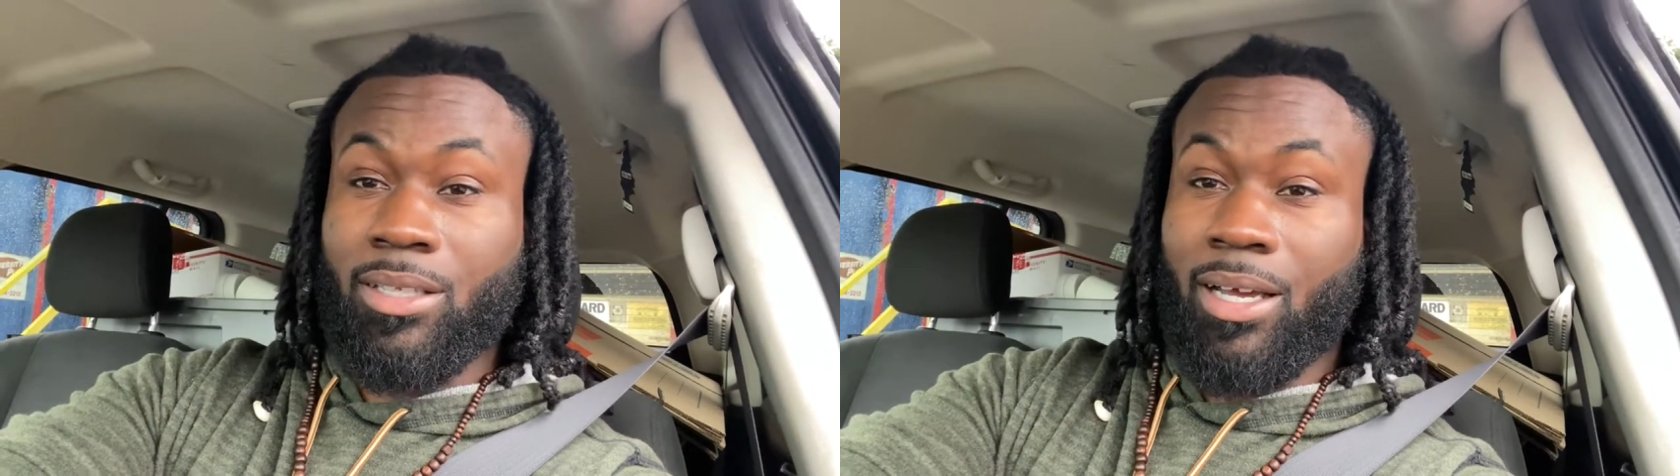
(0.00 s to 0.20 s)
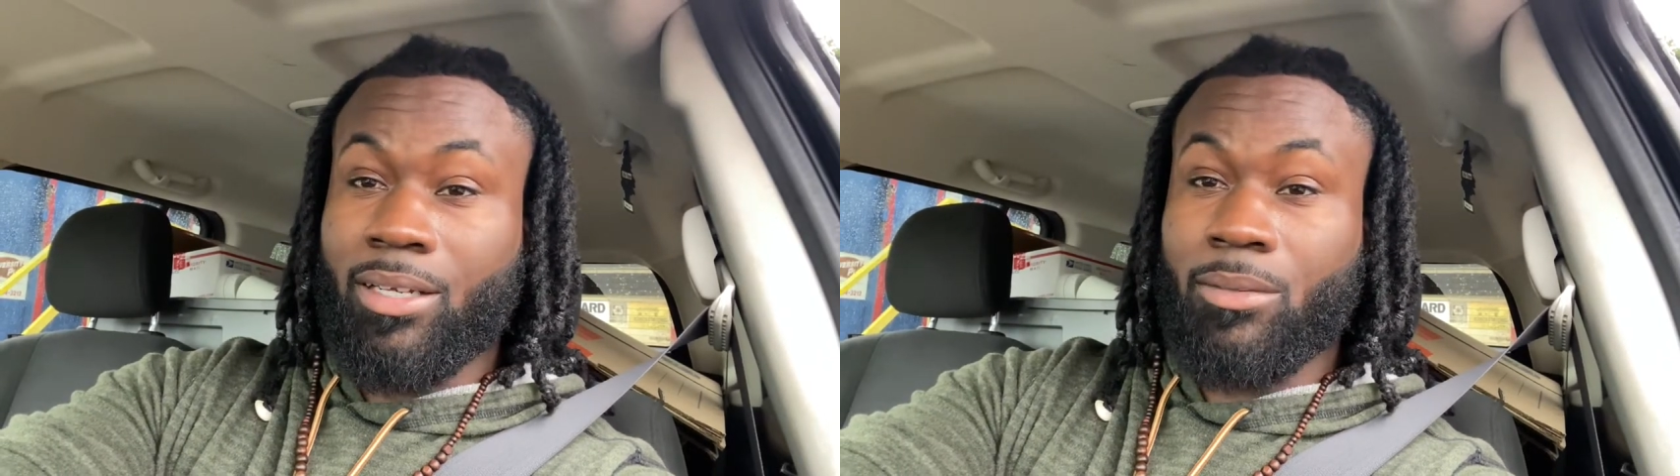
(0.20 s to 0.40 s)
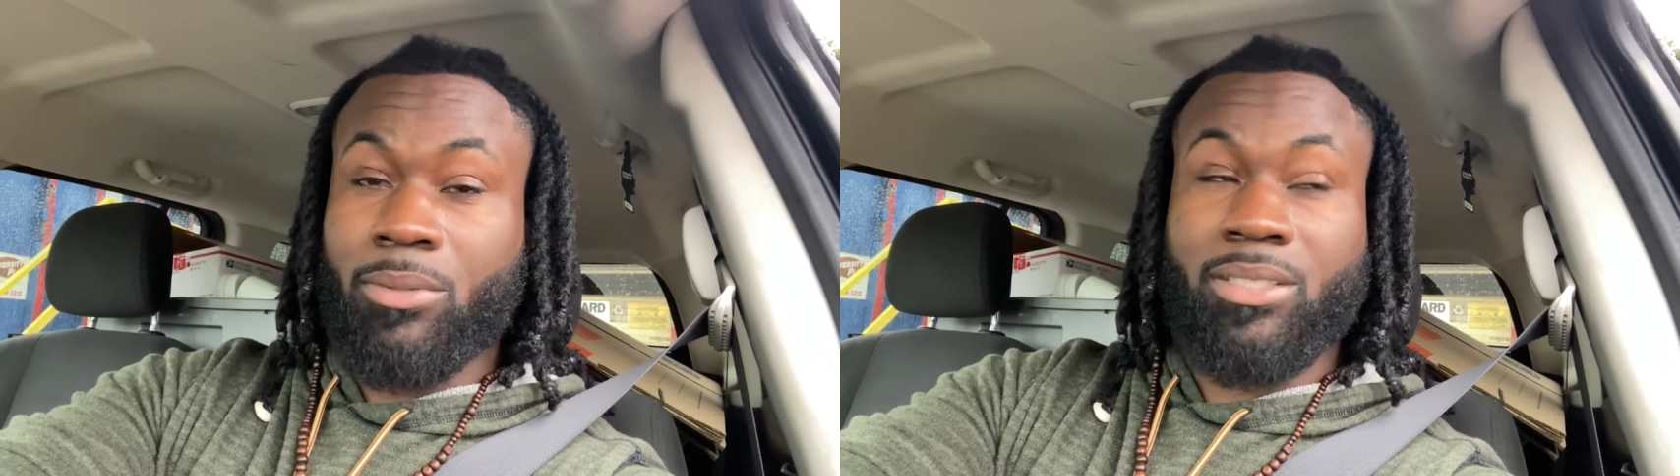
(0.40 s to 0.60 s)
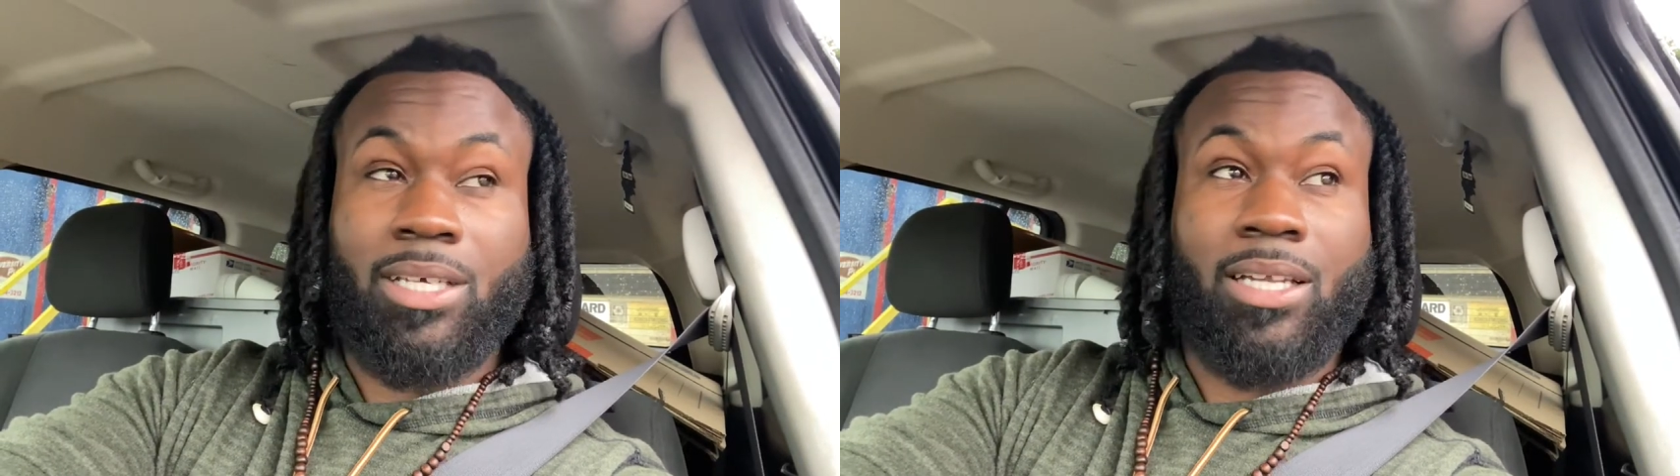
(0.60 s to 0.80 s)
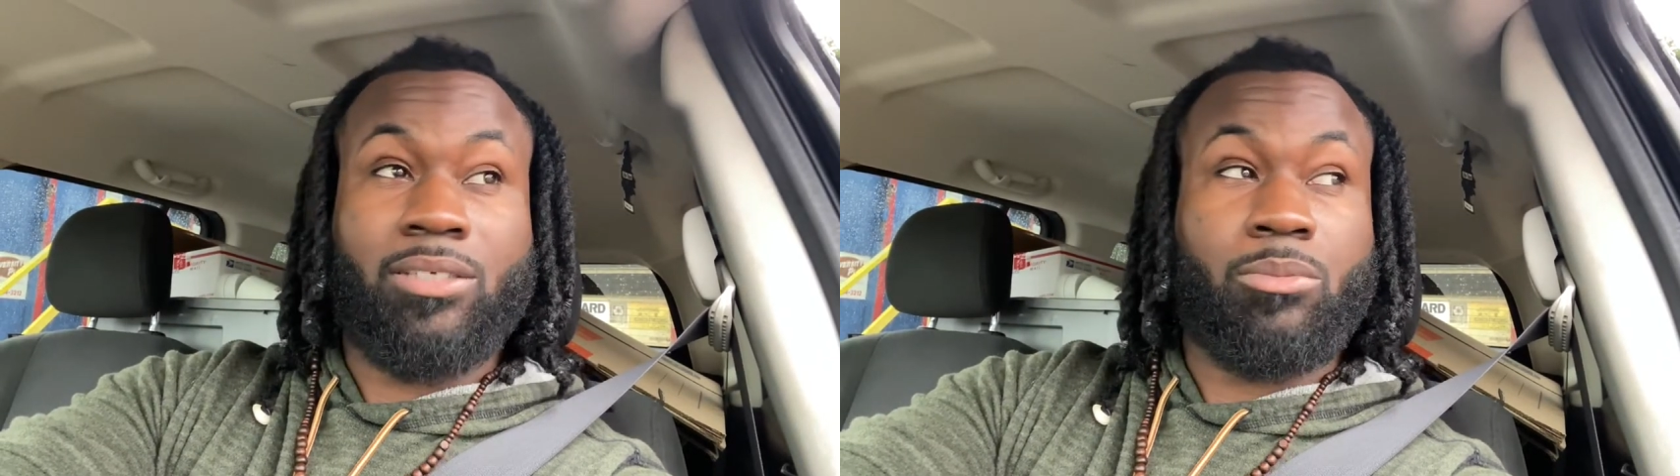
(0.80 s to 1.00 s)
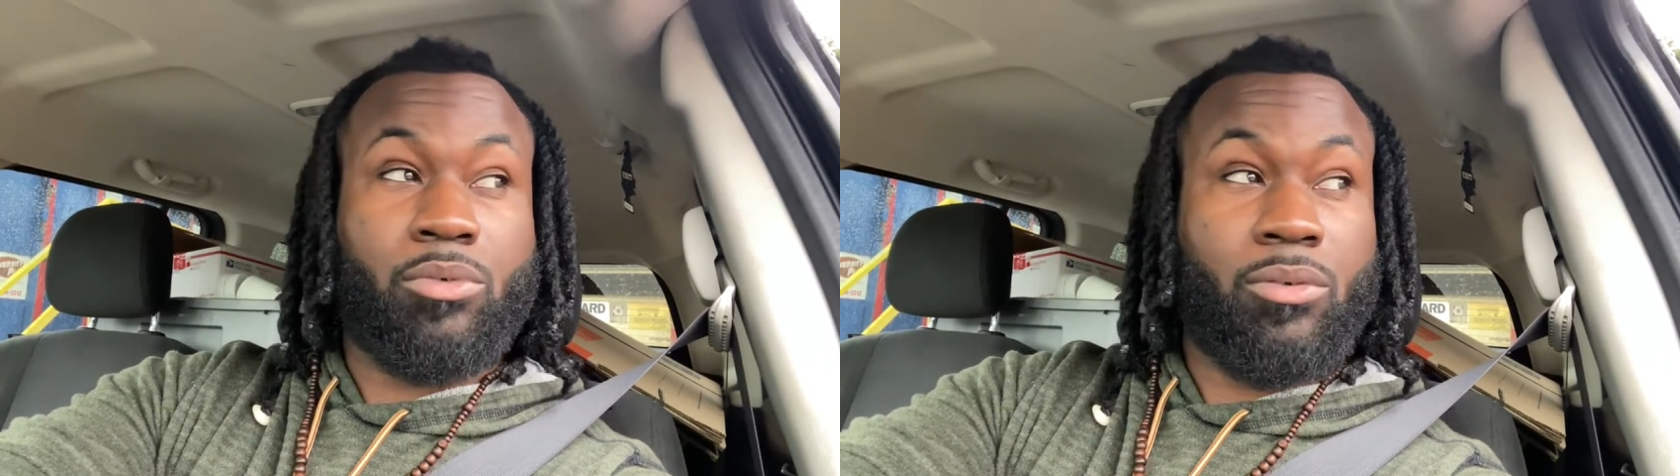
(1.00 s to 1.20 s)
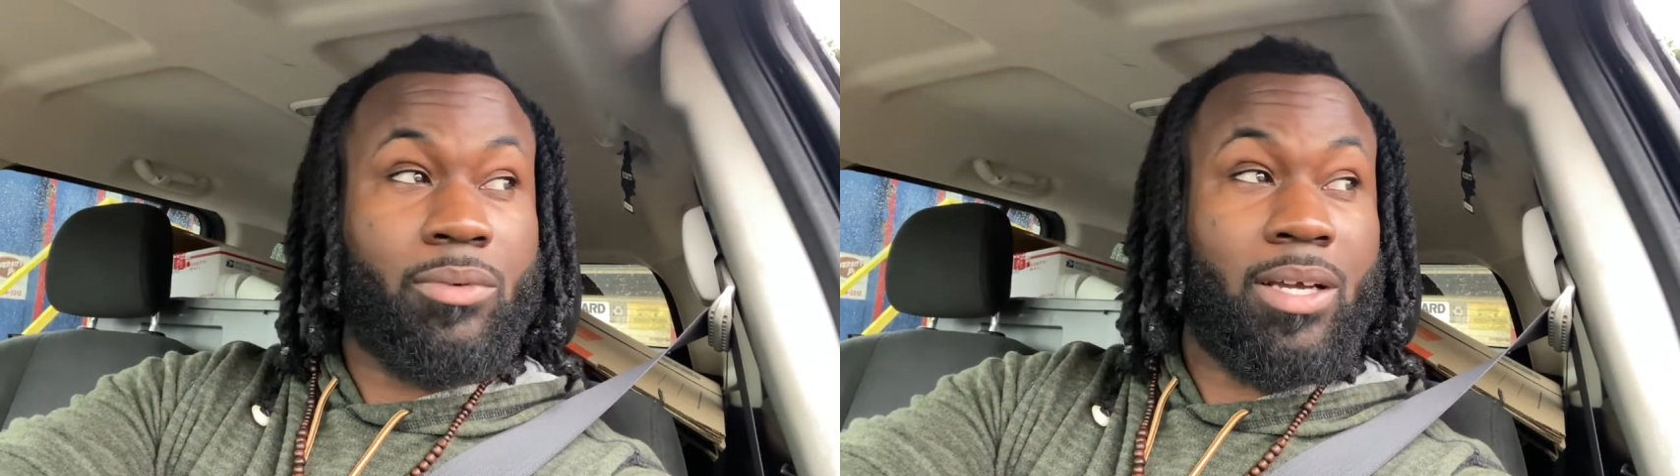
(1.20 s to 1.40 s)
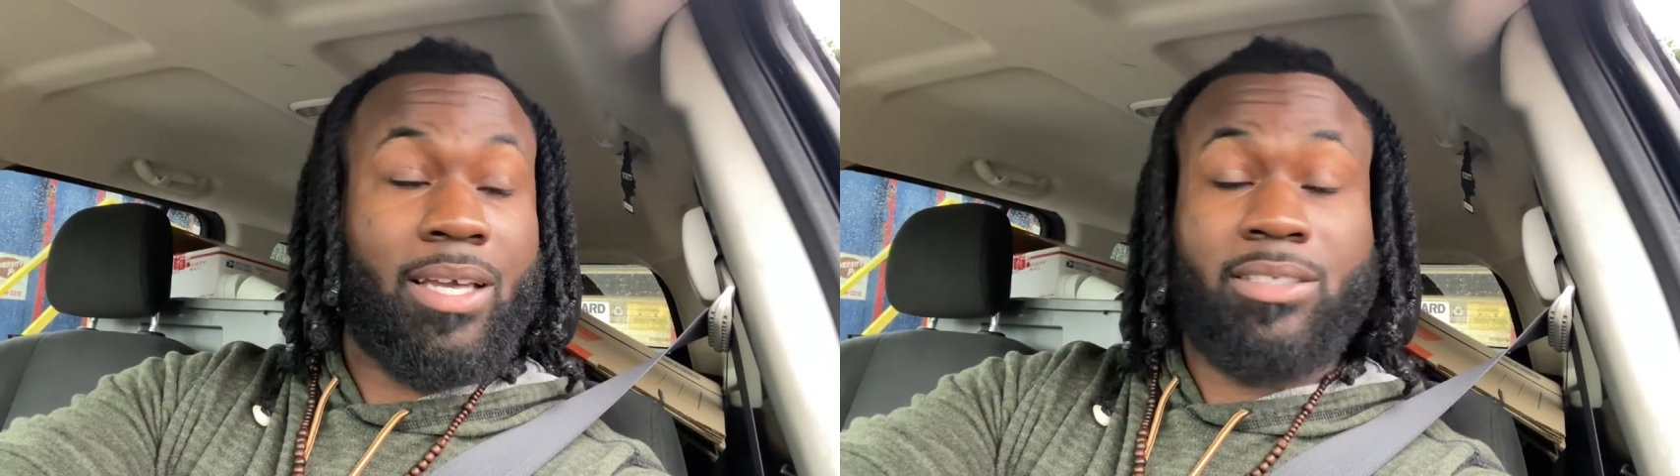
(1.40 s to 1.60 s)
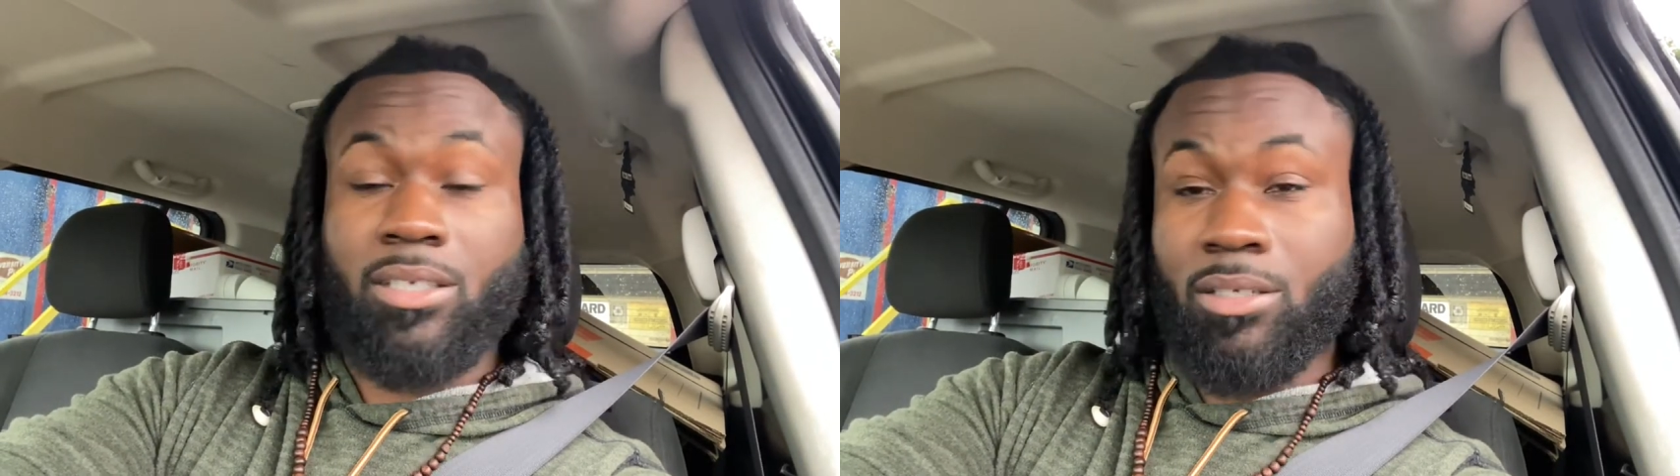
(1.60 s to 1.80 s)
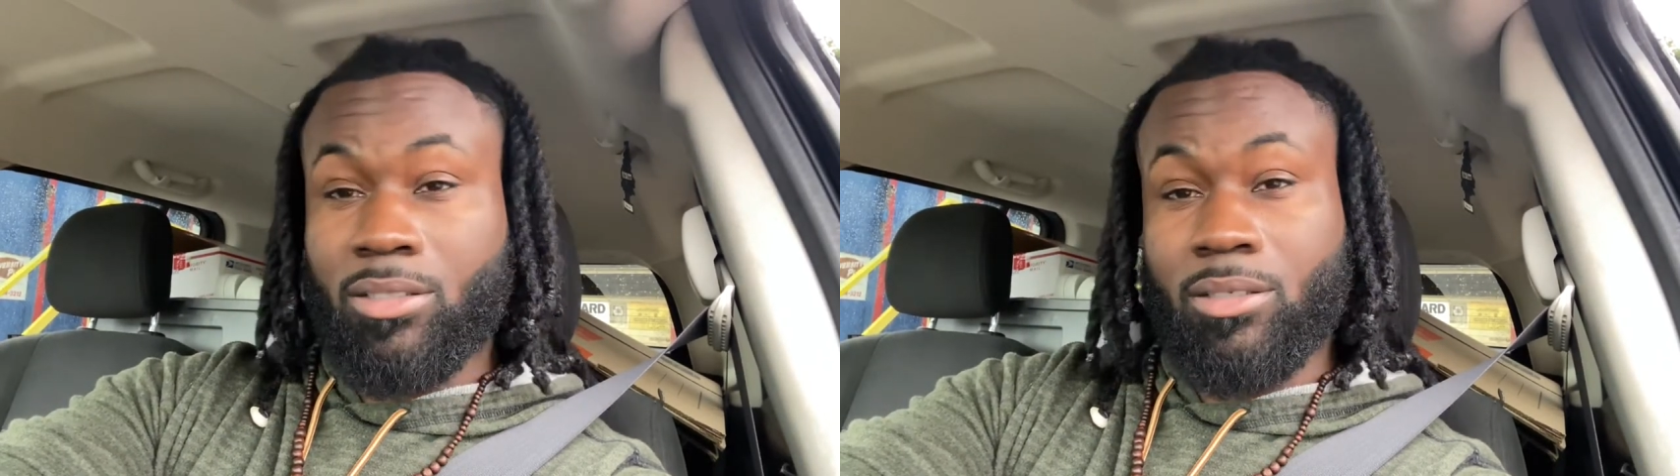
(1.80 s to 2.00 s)
I never decided to move. I got
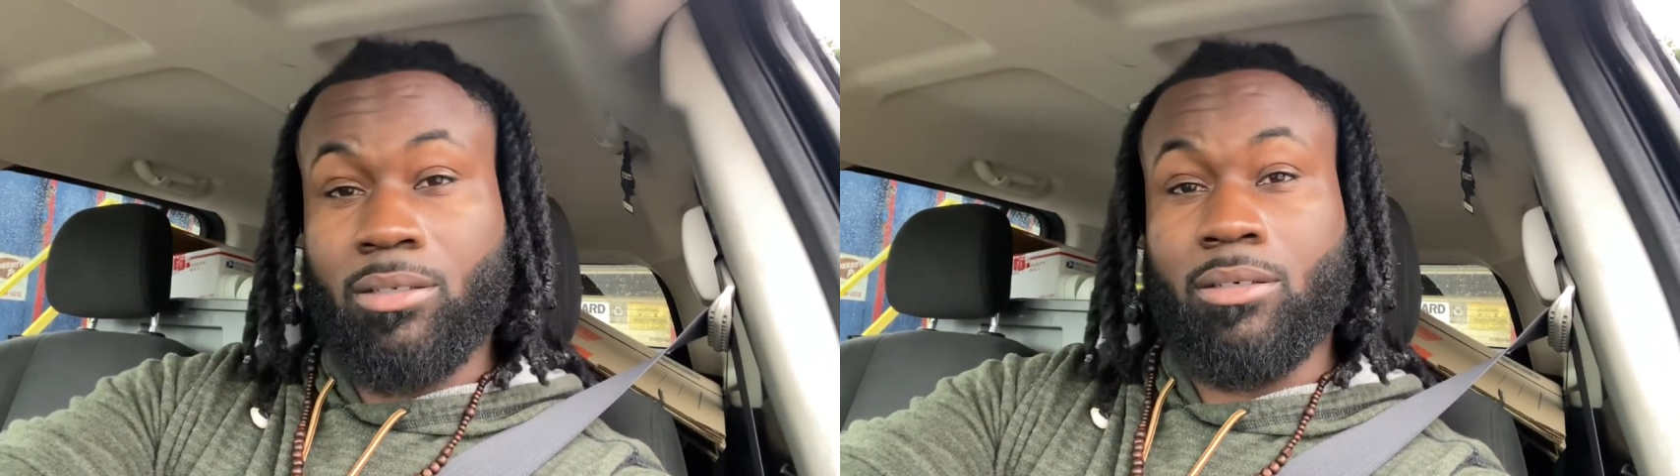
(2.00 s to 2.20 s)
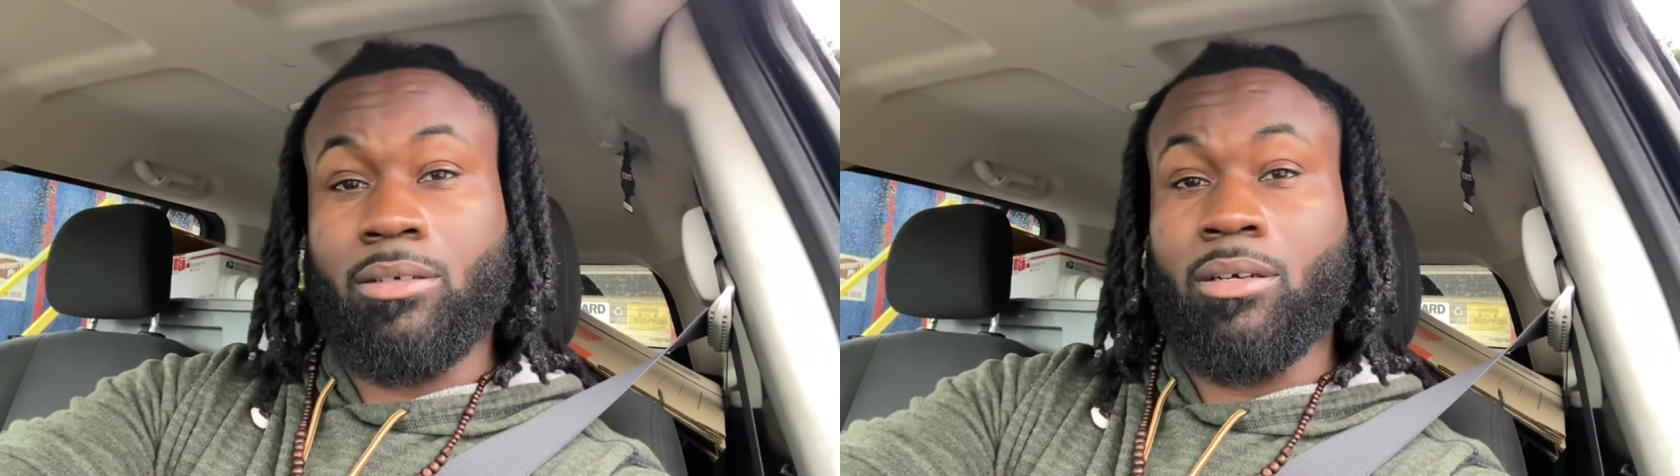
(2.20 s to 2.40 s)
stationed here.